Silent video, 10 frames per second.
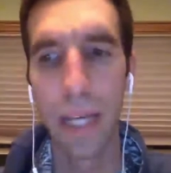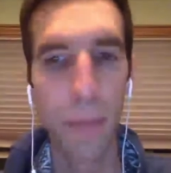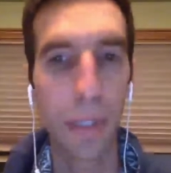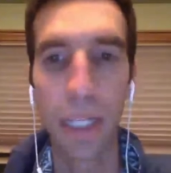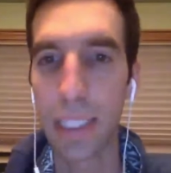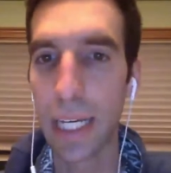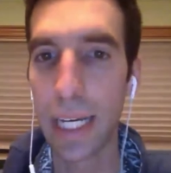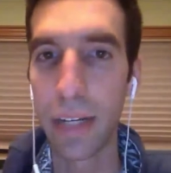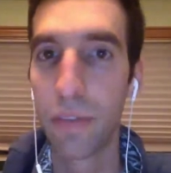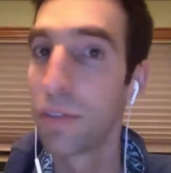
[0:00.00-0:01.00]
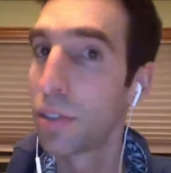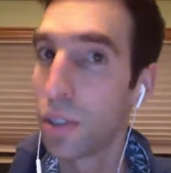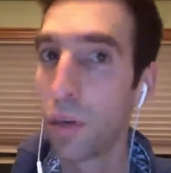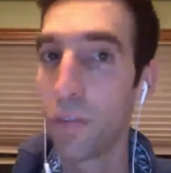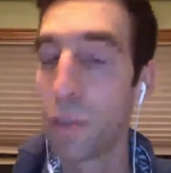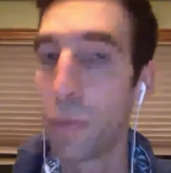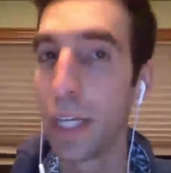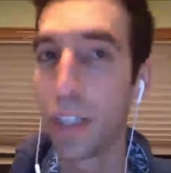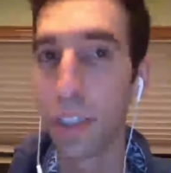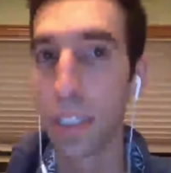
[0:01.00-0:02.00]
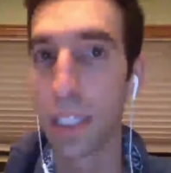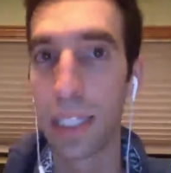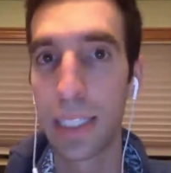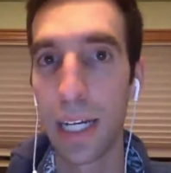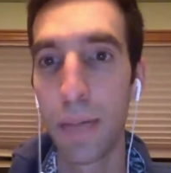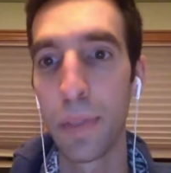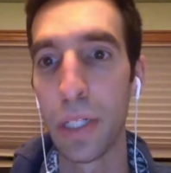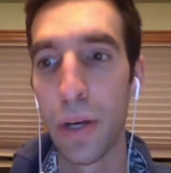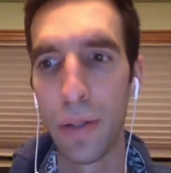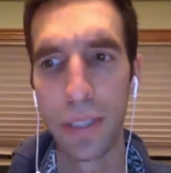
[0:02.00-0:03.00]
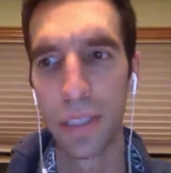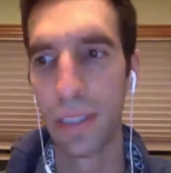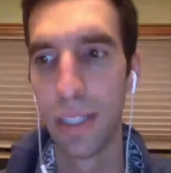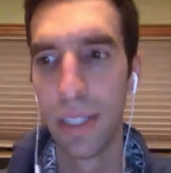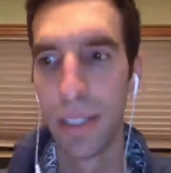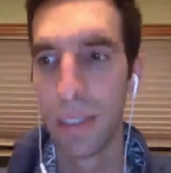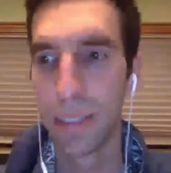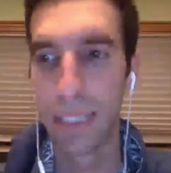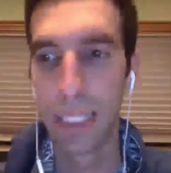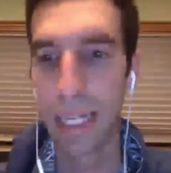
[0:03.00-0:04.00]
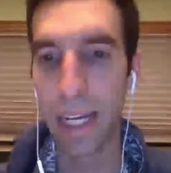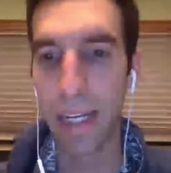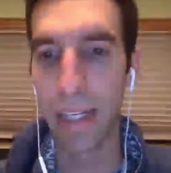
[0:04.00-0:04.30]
And because I had so few patients at that time, you know, I was didn't uh,